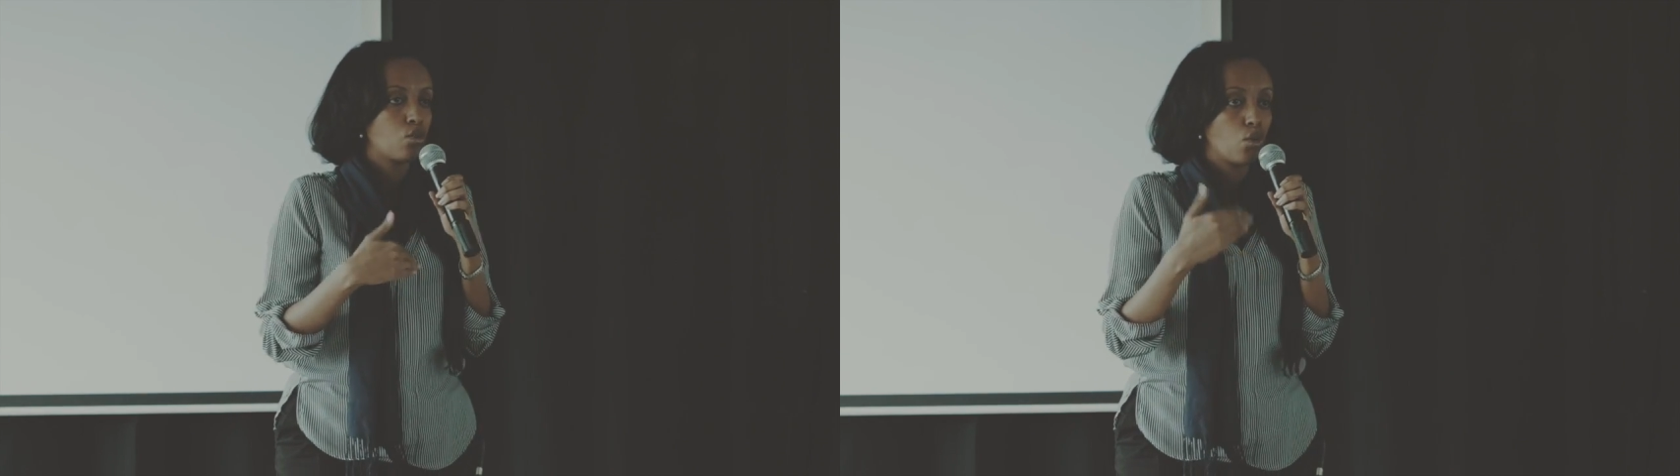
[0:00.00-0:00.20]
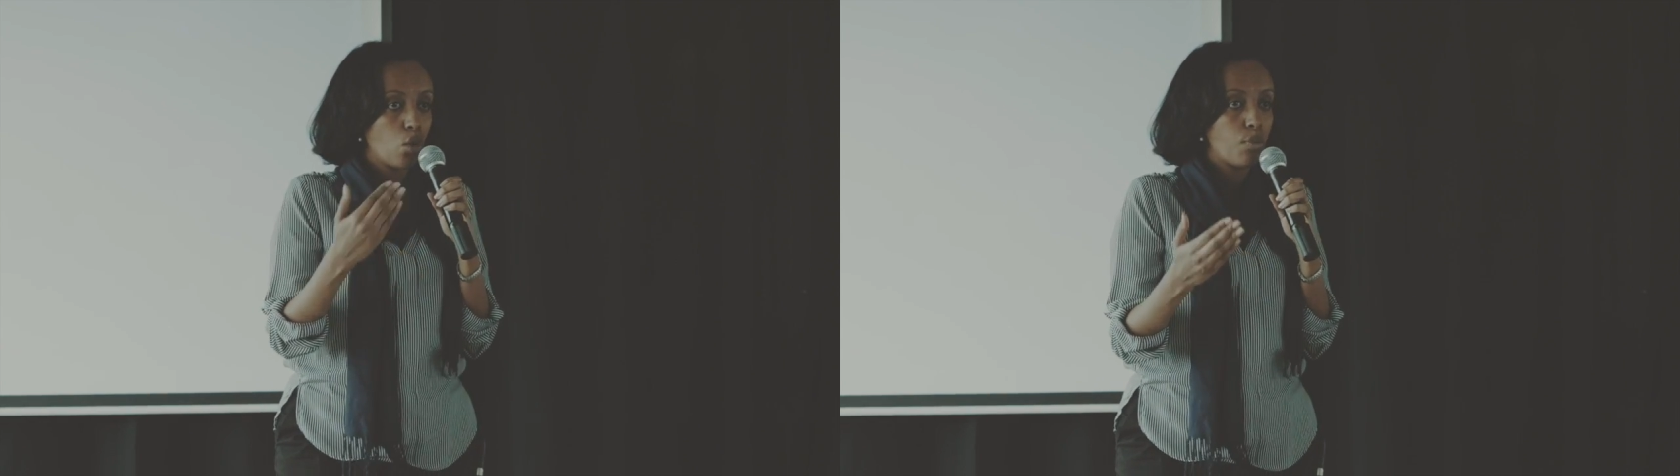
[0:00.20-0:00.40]

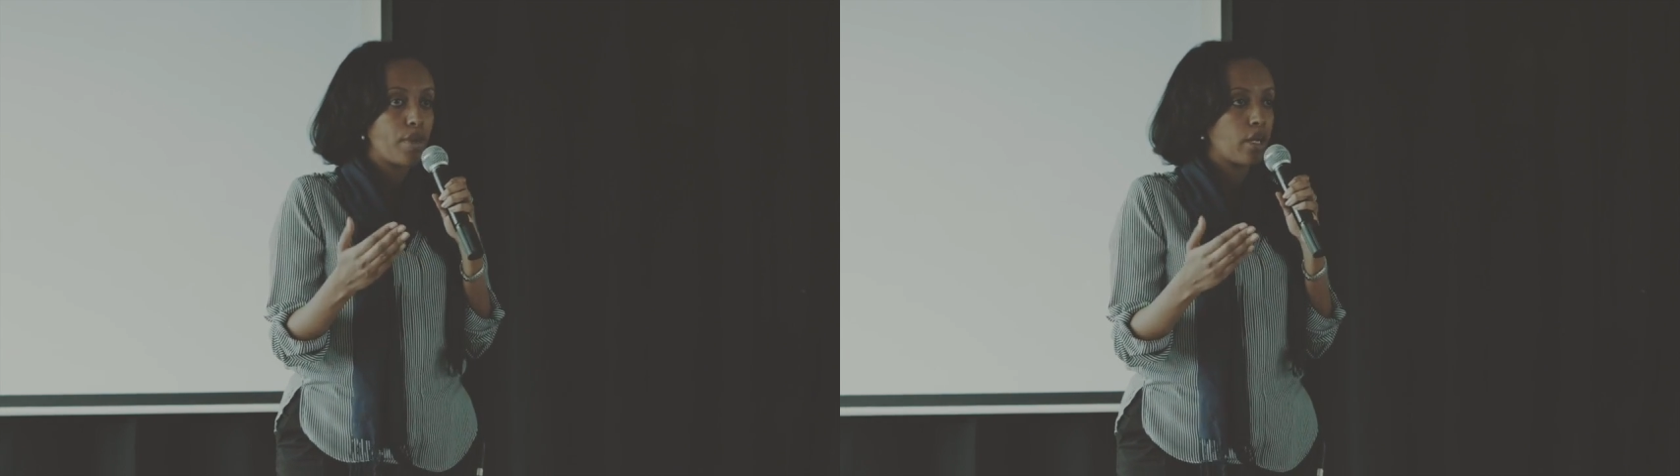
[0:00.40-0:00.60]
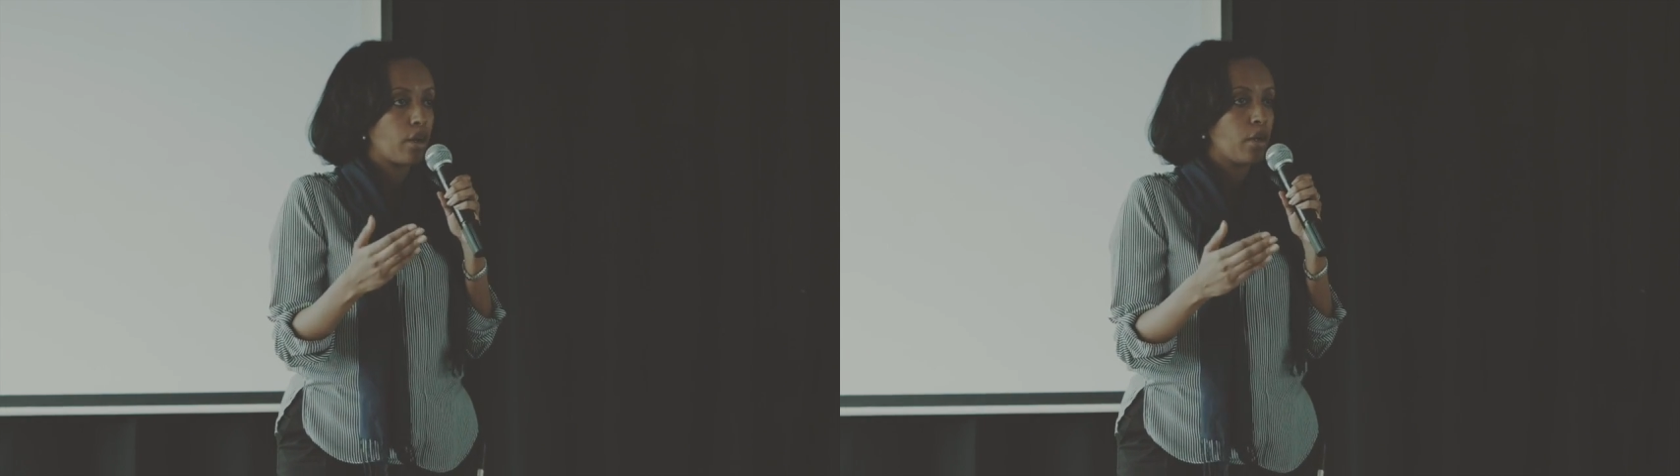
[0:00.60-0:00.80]
to go
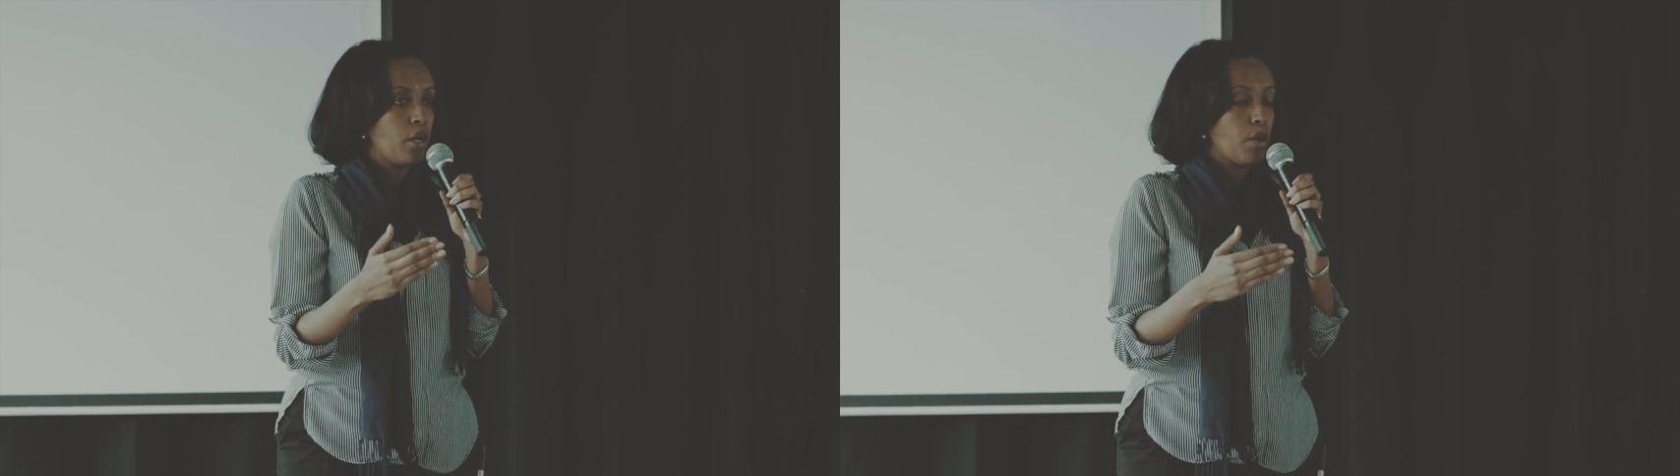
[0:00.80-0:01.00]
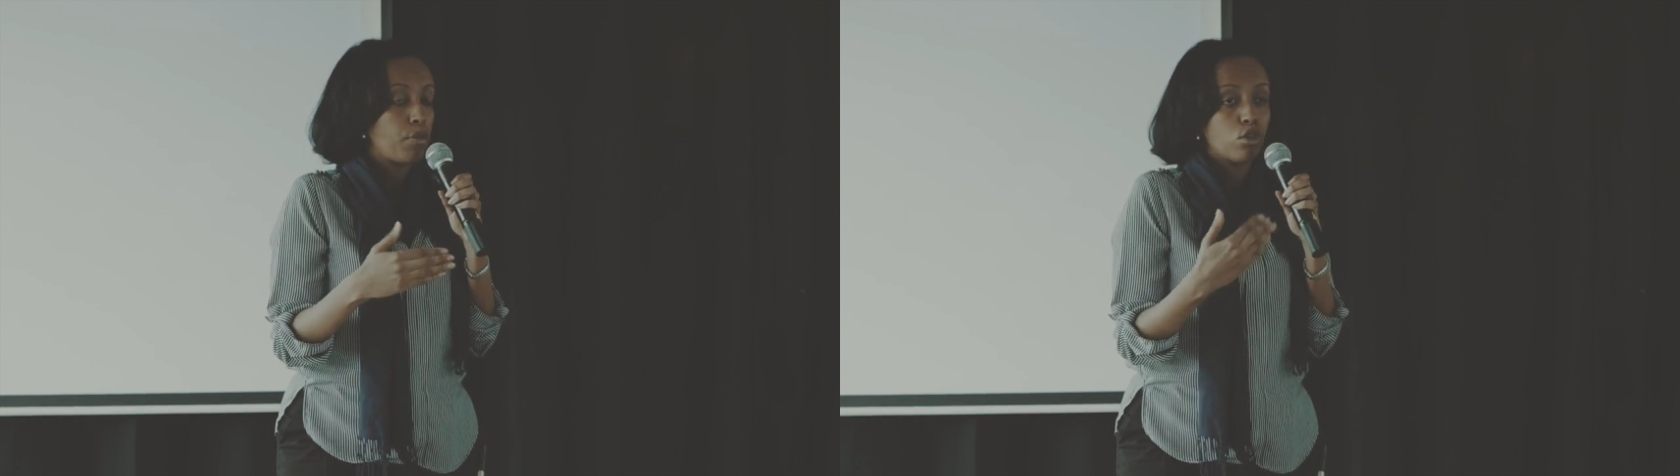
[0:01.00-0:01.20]
bigger,
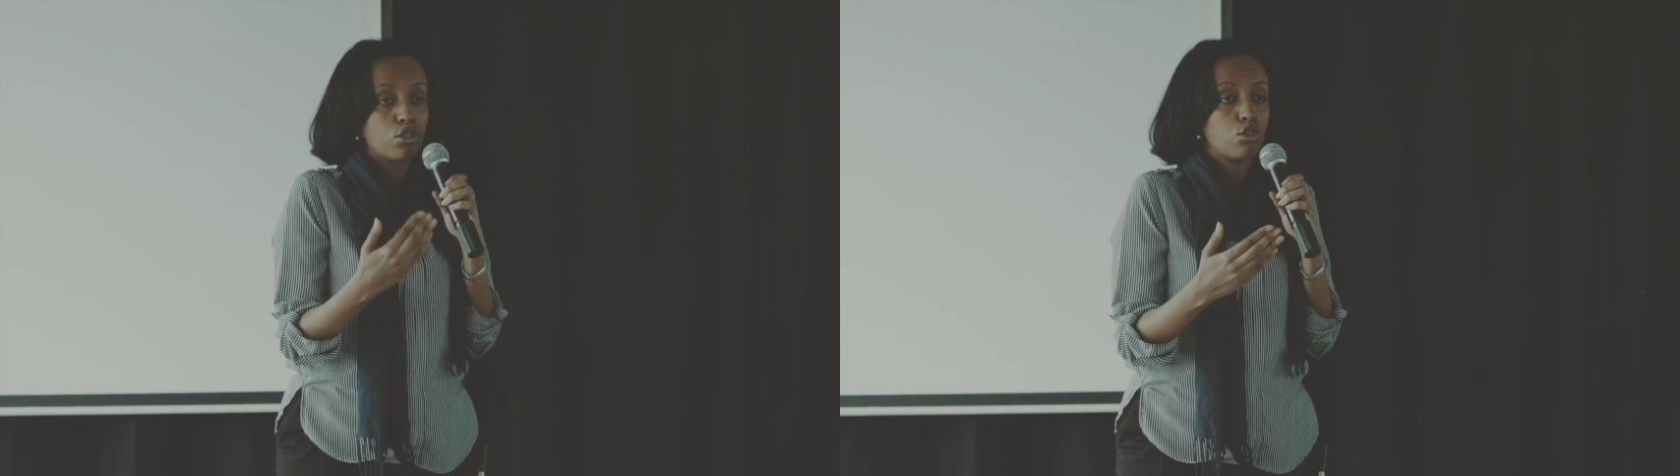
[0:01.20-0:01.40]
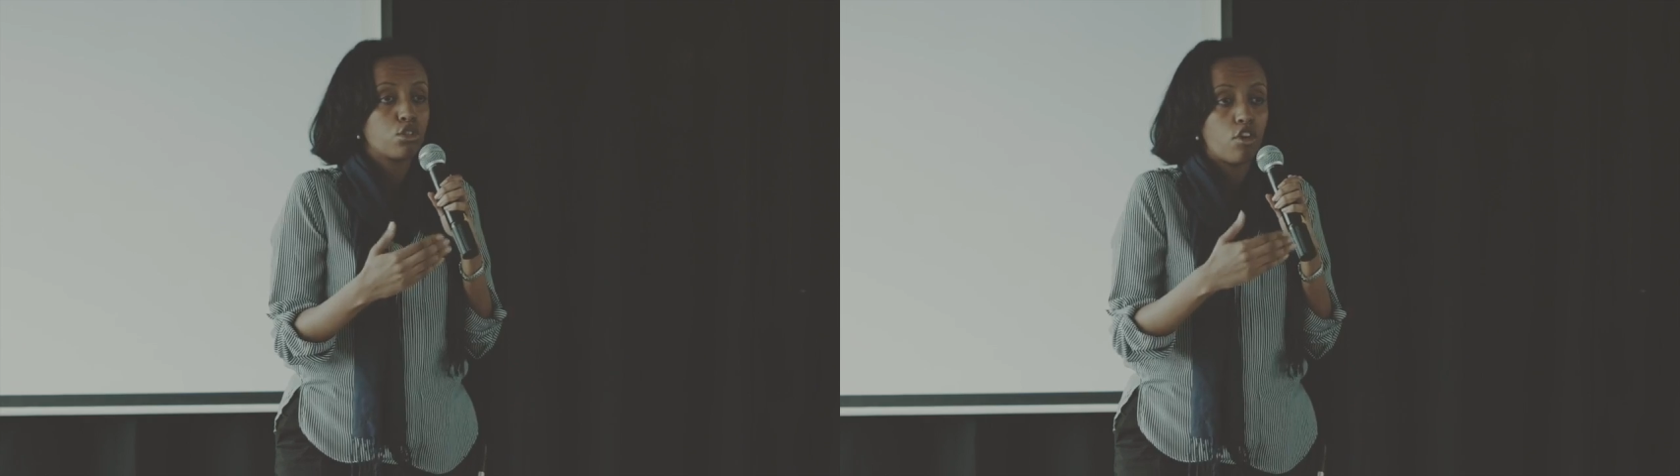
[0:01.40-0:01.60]
but
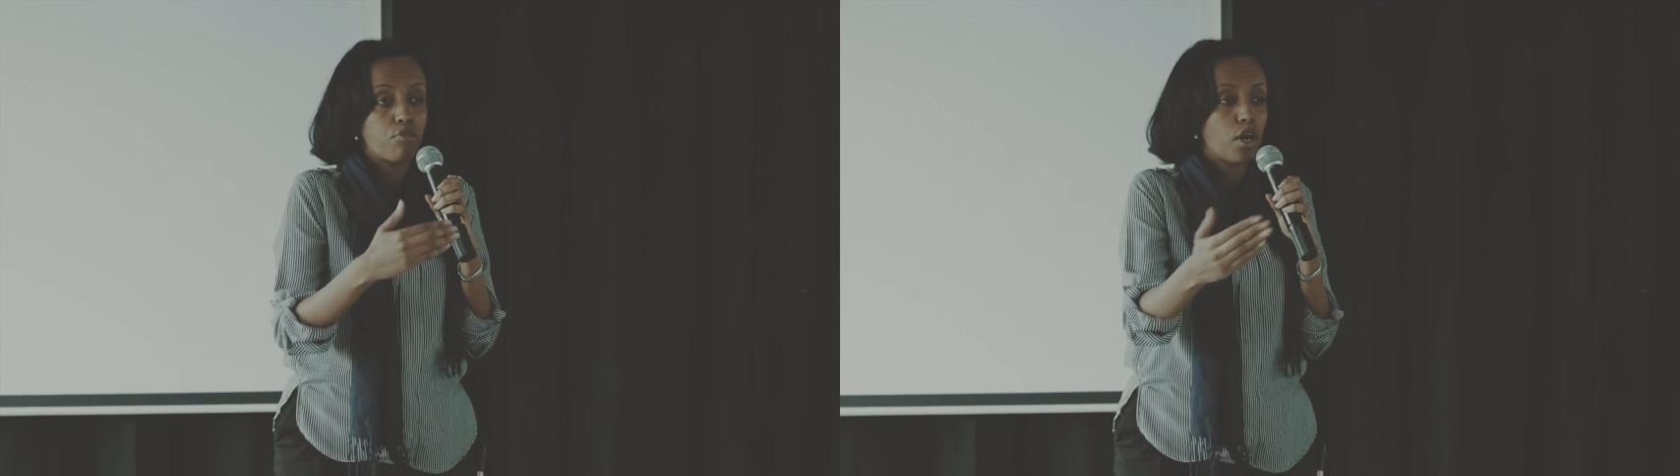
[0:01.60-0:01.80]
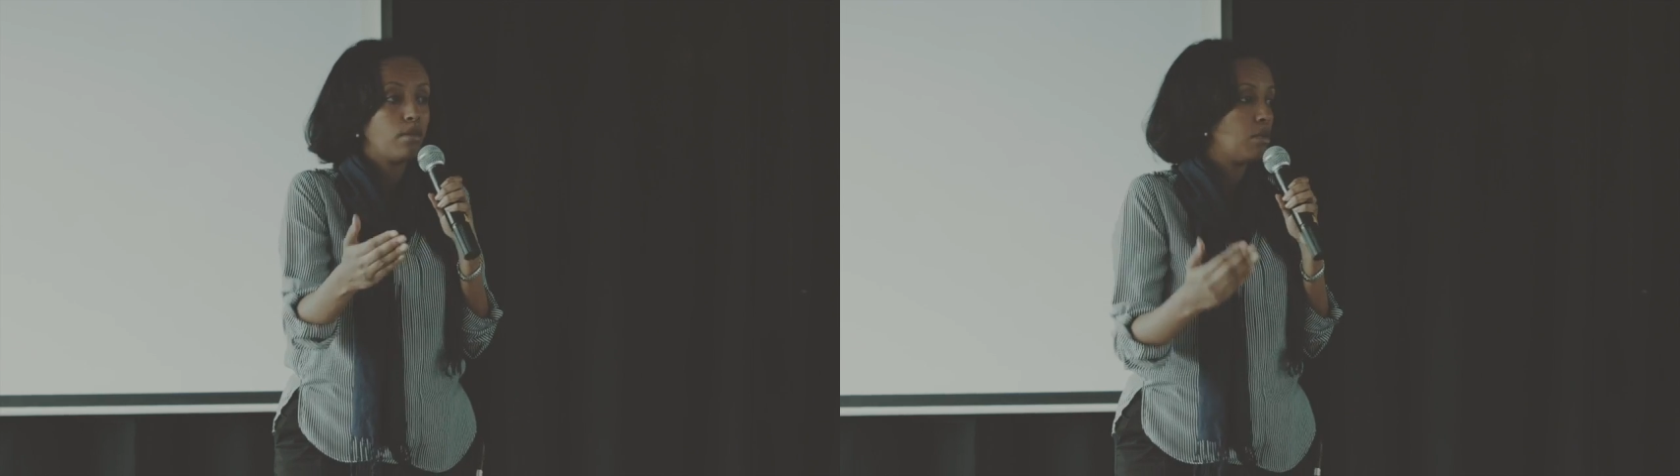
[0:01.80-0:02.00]
also
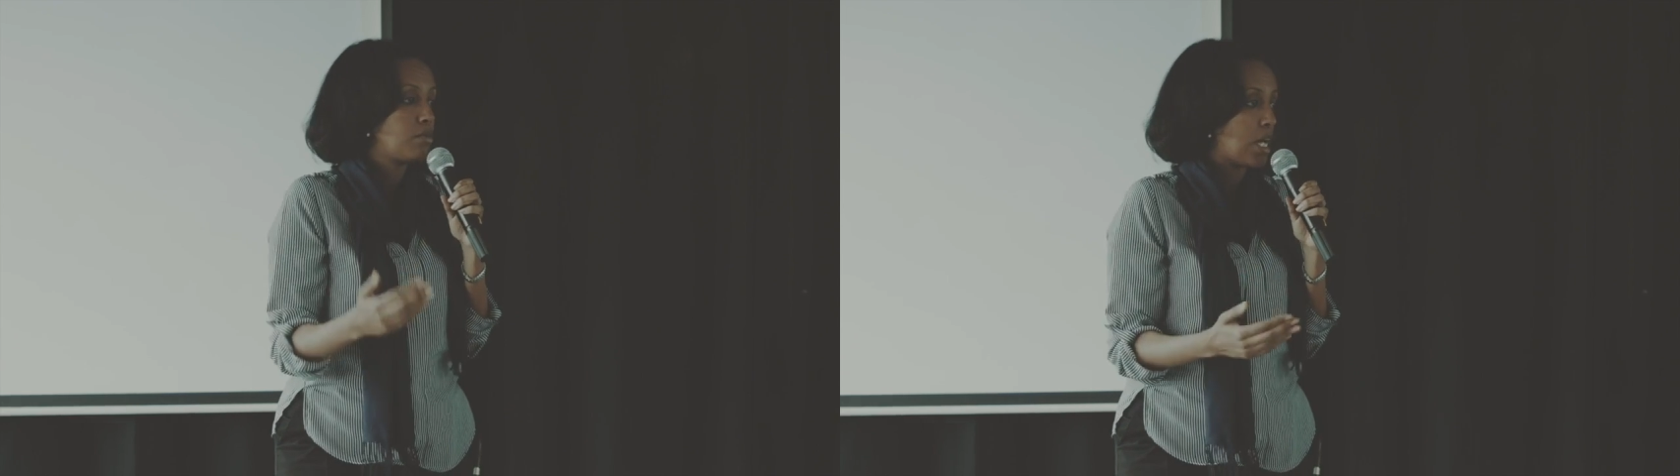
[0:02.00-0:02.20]
solve problems